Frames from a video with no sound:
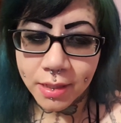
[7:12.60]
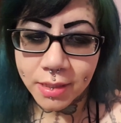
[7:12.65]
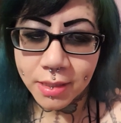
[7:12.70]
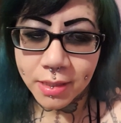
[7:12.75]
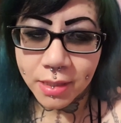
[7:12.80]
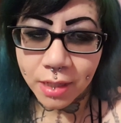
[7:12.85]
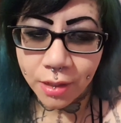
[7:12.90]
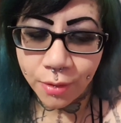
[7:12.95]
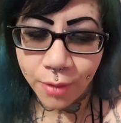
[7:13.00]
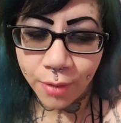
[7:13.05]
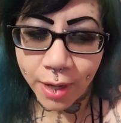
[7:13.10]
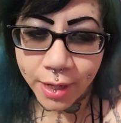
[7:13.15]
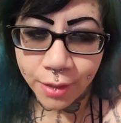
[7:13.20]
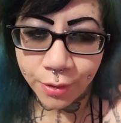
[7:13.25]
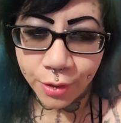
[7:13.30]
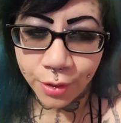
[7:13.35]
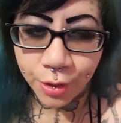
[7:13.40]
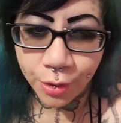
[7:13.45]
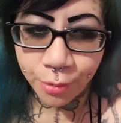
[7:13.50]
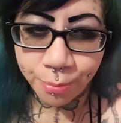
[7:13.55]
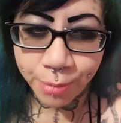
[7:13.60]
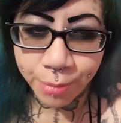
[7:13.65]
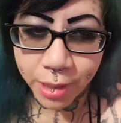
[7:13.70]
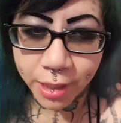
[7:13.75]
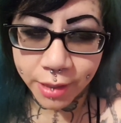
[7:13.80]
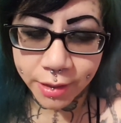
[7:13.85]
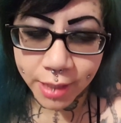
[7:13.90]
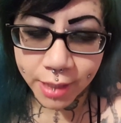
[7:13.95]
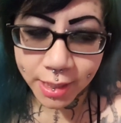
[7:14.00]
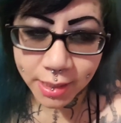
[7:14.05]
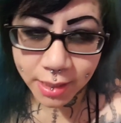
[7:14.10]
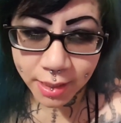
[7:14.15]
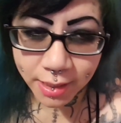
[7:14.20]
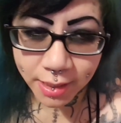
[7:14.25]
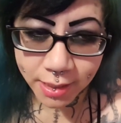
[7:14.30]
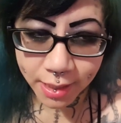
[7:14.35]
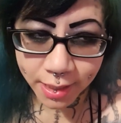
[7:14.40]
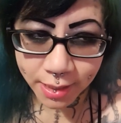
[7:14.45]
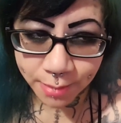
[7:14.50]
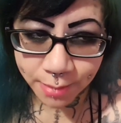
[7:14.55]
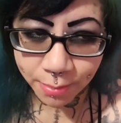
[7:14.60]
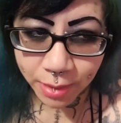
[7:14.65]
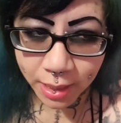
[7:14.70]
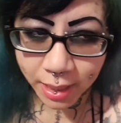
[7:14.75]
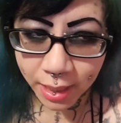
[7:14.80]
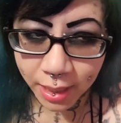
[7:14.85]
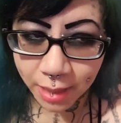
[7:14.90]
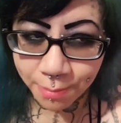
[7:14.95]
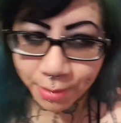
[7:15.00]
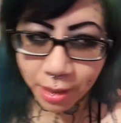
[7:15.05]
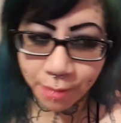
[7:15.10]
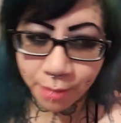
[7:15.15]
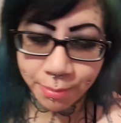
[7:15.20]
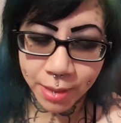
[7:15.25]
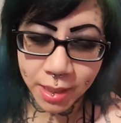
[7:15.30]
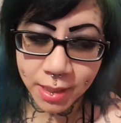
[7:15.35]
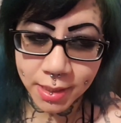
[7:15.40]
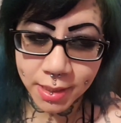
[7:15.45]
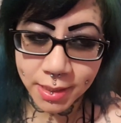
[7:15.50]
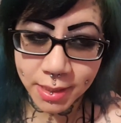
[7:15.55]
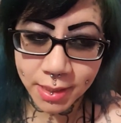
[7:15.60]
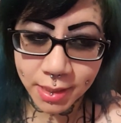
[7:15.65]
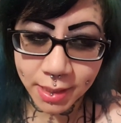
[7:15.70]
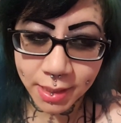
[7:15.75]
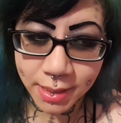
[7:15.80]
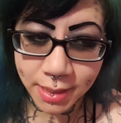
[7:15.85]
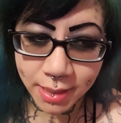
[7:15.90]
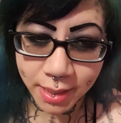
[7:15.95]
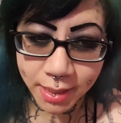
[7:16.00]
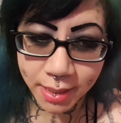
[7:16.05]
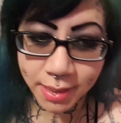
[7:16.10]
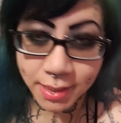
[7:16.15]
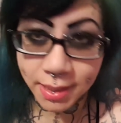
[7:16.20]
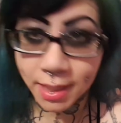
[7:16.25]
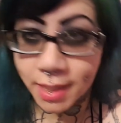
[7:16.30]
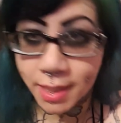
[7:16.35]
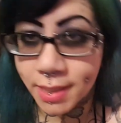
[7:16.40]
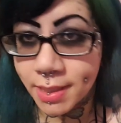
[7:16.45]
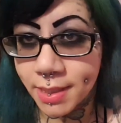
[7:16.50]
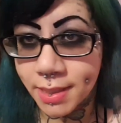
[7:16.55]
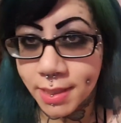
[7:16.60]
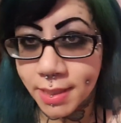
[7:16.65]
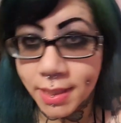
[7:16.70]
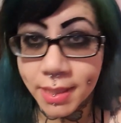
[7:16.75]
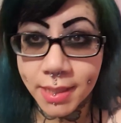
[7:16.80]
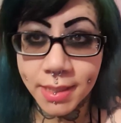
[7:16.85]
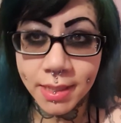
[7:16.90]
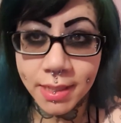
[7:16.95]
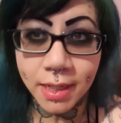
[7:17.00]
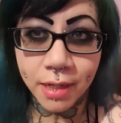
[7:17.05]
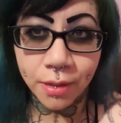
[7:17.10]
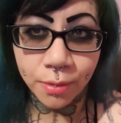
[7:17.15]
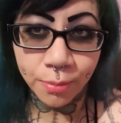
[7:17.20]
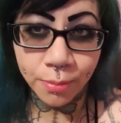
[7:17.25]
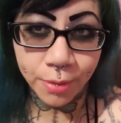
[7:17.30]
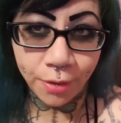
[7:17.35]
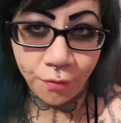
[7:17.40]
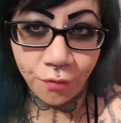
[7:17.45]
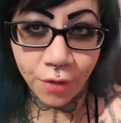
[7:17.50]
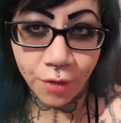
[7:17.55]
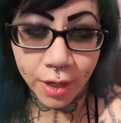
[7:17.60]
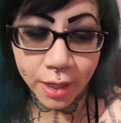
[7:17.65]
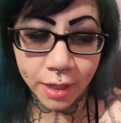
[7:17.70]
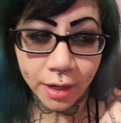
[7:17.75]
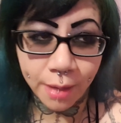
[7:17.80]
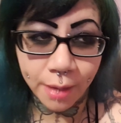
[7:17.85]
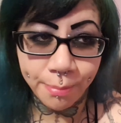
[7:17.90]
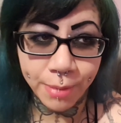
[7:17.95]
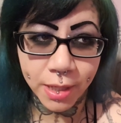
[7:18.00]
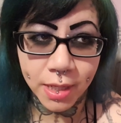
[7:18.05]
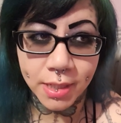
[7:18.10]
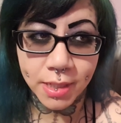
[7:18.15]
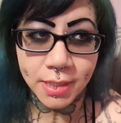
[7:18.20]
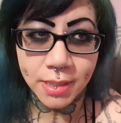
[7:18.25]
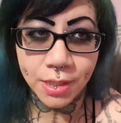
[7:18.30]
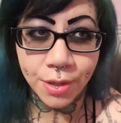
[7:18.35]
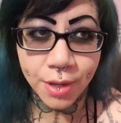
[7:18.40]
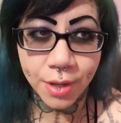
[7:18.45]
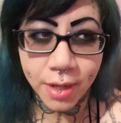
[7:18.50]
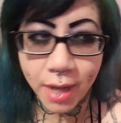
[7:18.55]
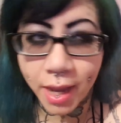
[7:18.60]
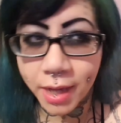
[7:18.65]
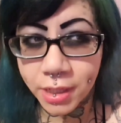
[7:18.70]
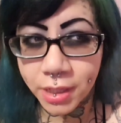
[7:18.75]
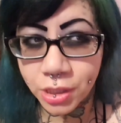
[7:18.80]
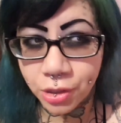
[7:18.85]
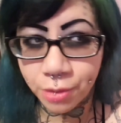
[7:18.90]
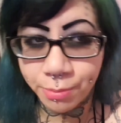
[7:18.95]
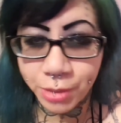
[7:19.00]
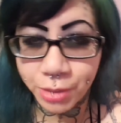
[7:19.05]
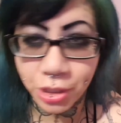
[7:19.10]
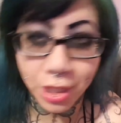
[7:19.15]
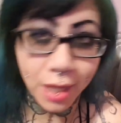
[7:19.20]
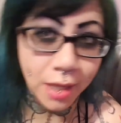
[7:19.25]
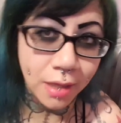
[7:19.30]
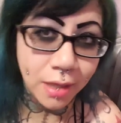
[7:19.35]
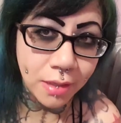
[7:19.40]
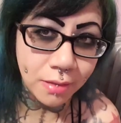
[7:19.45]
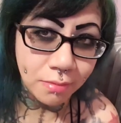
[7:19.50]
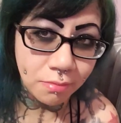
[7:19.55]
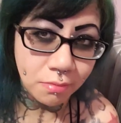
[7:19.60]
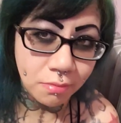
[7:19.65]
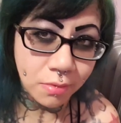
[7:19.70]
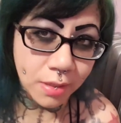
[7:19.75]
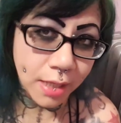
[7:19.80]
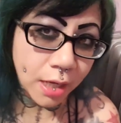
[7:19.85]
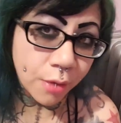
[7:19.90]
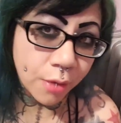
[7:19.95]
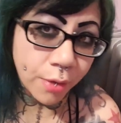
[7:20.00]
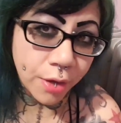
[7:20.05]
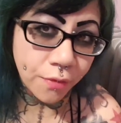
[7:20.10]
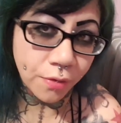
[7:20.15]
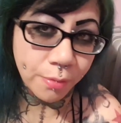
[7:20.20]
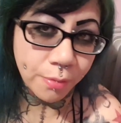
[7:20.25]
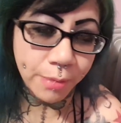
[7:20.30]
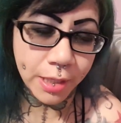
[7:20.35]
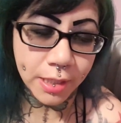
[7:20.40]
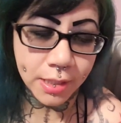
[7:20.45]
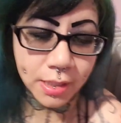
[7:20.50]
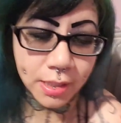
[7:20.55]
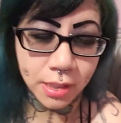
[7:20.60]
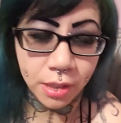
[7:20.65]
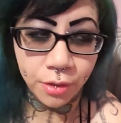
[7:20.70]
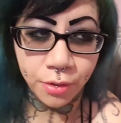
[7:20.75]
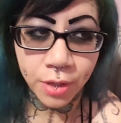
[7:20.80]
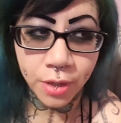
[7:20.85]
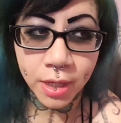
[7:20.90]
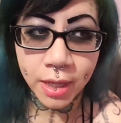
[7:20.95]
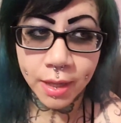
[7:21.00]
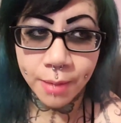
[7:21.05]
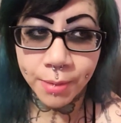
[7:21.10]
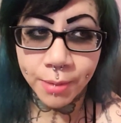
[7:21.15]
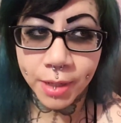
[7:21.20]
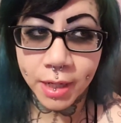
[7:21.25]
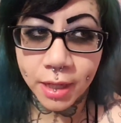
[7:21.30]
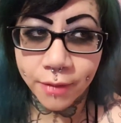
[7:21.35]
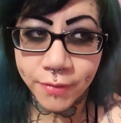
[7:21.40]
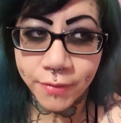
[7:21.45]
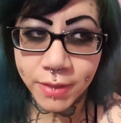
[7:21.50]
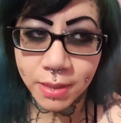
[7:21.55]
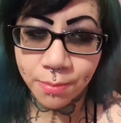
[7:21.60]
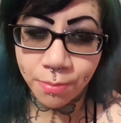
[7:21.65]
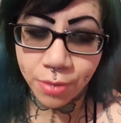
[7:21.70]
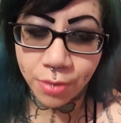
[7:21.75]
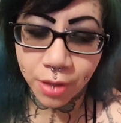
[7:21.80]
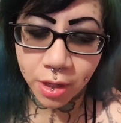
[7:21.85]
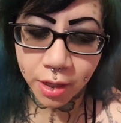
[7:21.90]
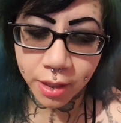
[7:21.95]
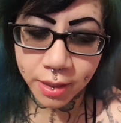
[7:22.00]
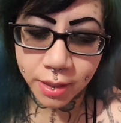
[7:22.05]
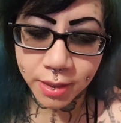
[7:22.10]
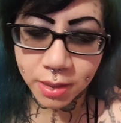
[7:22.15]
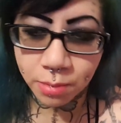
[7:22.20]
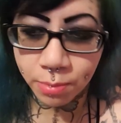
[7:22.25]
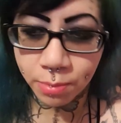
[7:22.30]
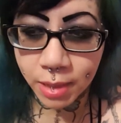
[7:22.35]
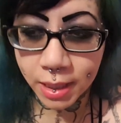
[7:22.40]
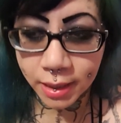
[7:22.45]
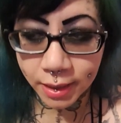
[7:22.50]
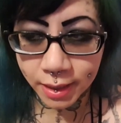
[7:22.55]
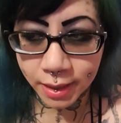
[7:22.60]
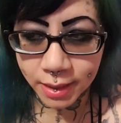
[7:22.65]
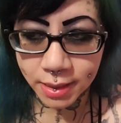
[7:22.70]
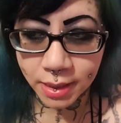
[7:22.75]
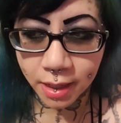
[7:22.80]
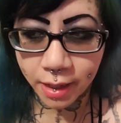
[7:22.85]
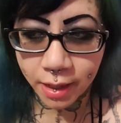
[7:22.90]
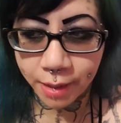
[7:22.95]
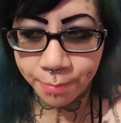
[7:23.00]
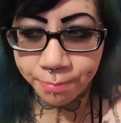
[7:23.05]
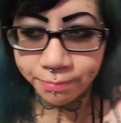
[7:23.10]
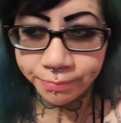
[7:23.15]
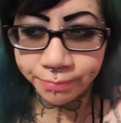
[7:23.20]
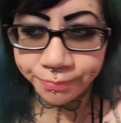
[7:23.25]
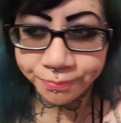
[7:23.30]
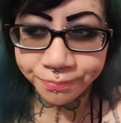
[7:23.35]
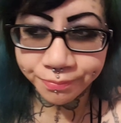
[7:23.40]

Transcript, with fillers: so I don't know, but that's going to take some thinking about, because the design is nice as it is, and I don't want to fuck it up, because you can add to it, but you can't take away from it, so I'm going to give it some thought and some healing time.